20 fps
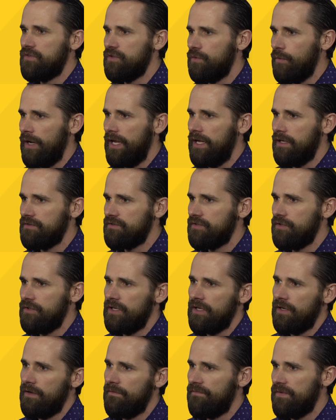to wait until
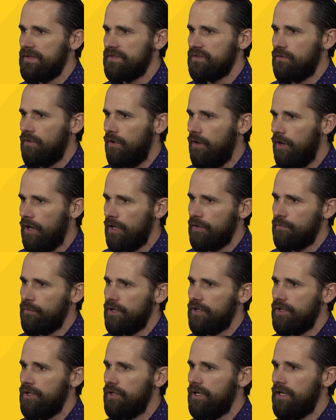you get a physical
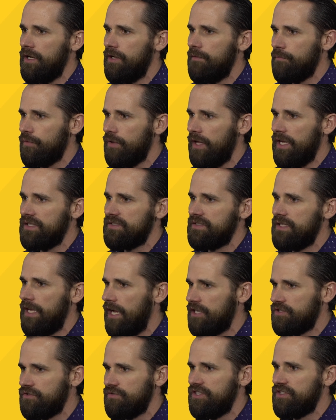hardware unit in place to
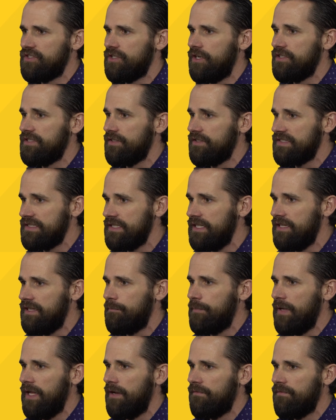actually start to see the
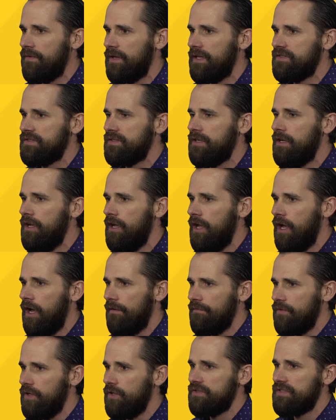benefits
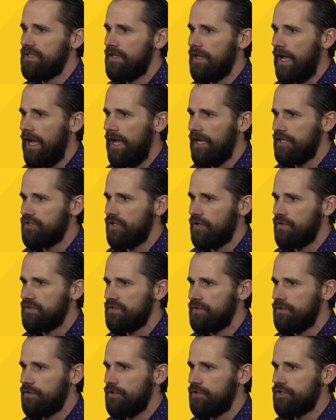of using the IGEL
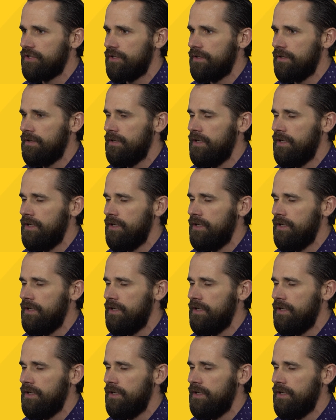solution.